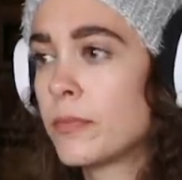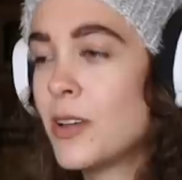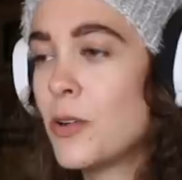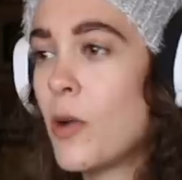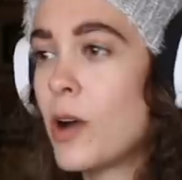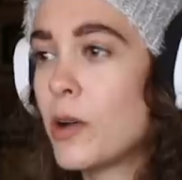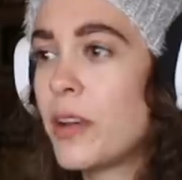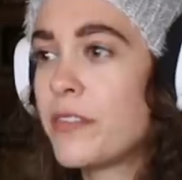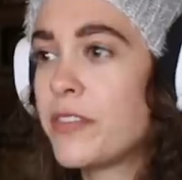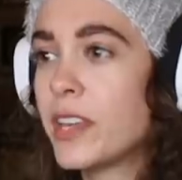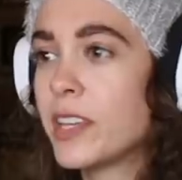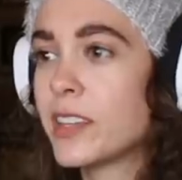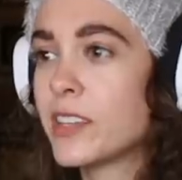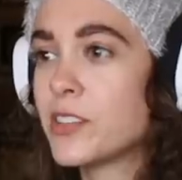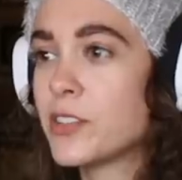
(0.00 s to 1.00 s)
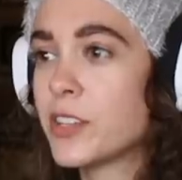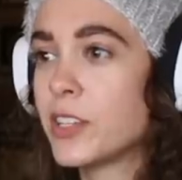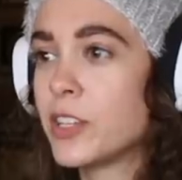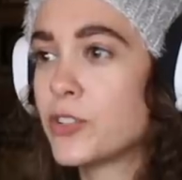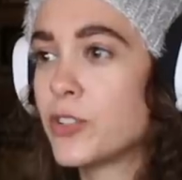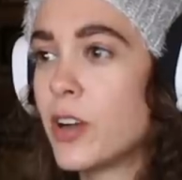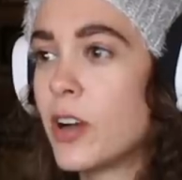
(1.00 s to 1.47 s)
Why do I feel like this is
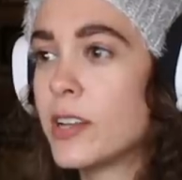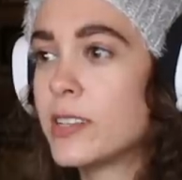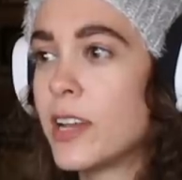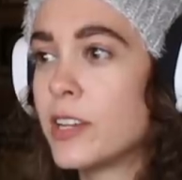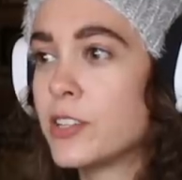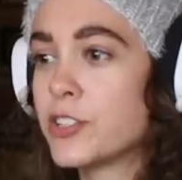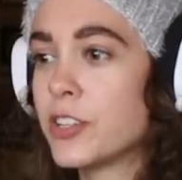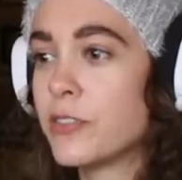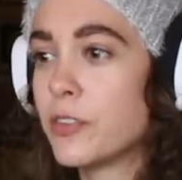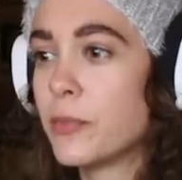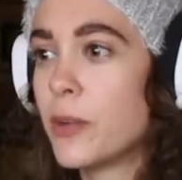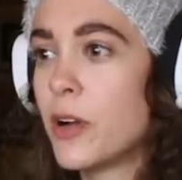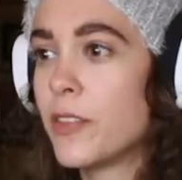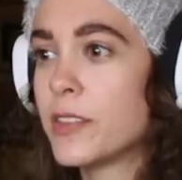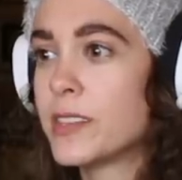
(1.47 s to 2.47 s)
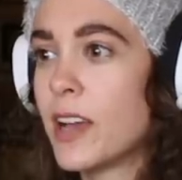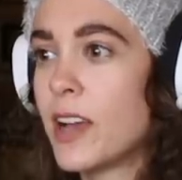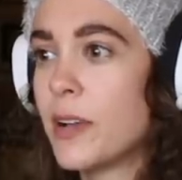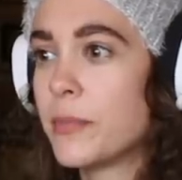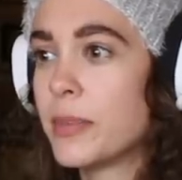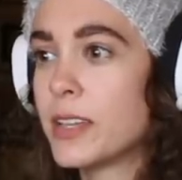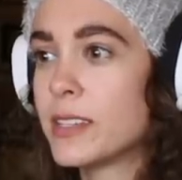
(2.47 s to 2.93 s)
gonna draw attention from all the
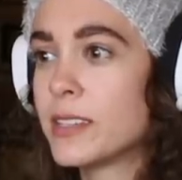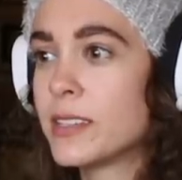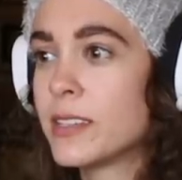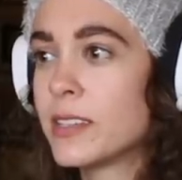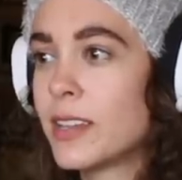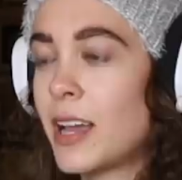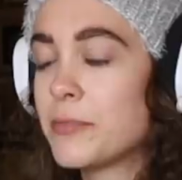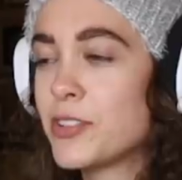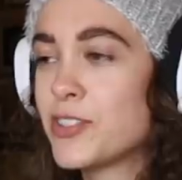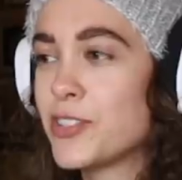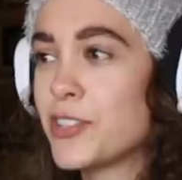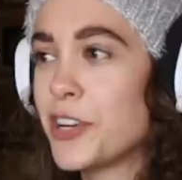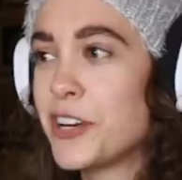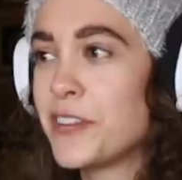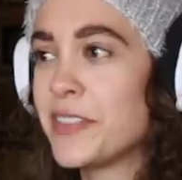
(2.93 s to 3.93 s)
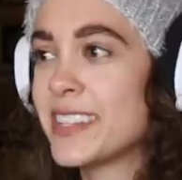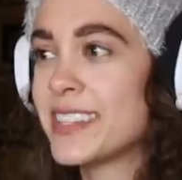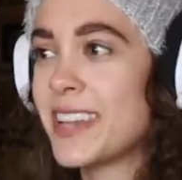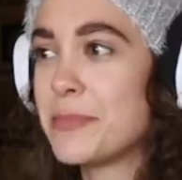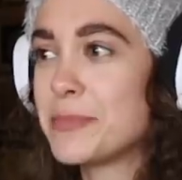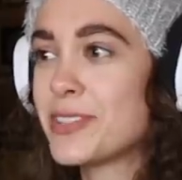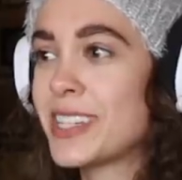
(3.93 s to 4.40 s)
zombies? I'm just nervous.
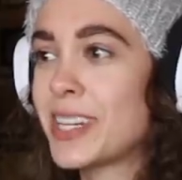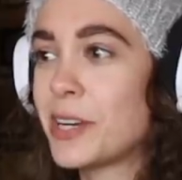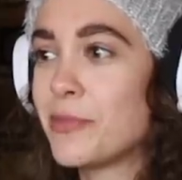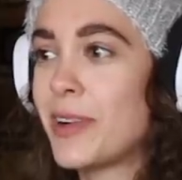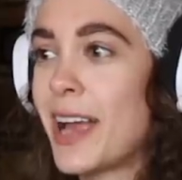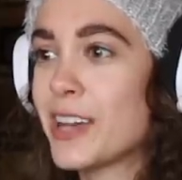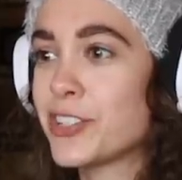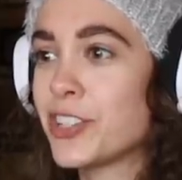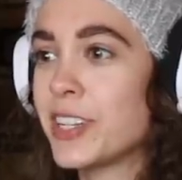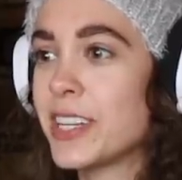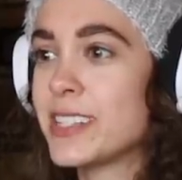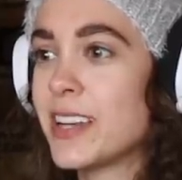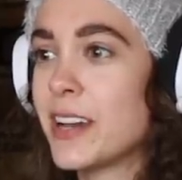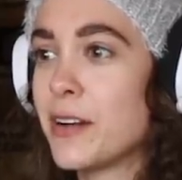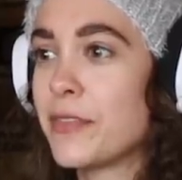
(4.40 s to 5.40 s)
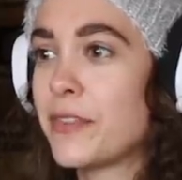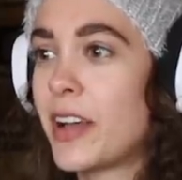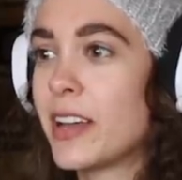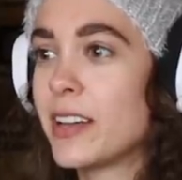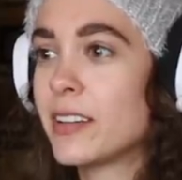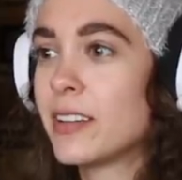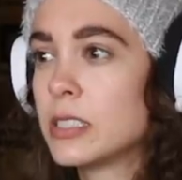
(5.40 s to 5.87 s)
I'm just like irrationally
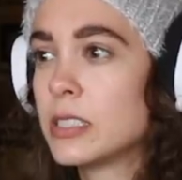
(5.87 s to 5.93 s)
terrified.